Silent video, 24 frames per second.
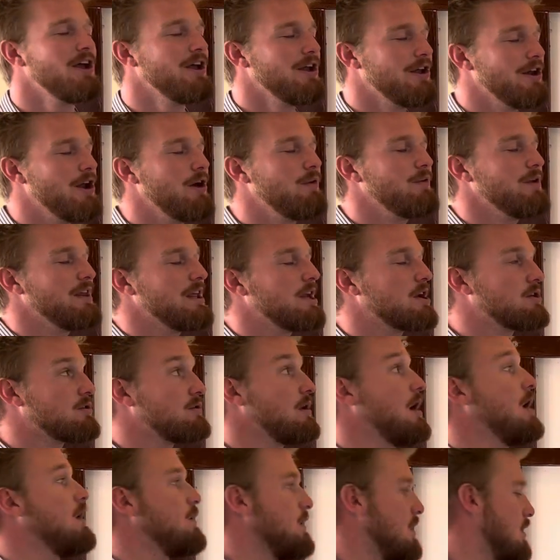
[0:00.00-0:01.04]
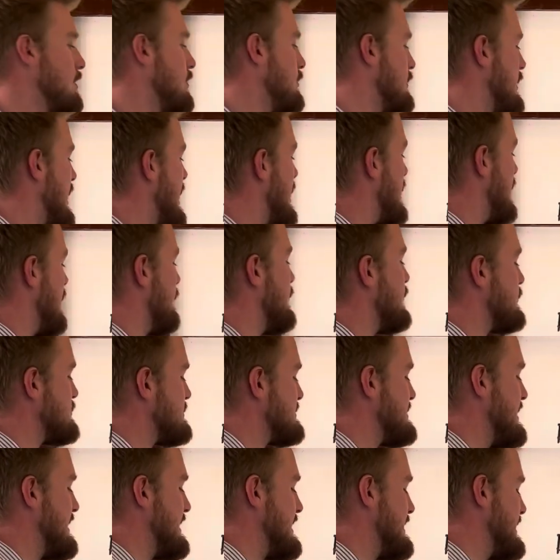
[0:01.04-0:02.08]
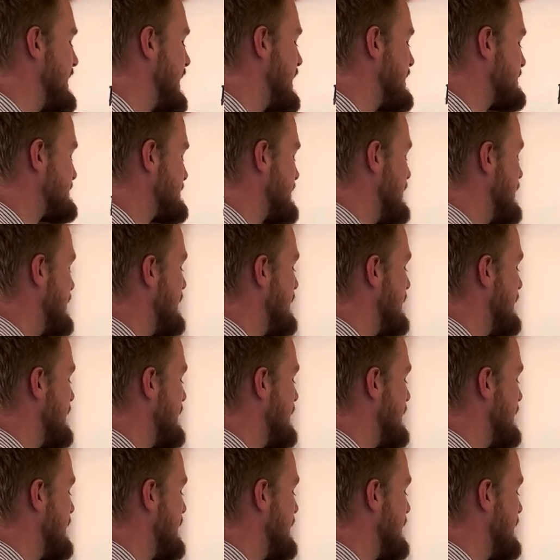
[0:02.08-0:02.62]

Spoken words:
You don't really grow a whole lot on those steady days.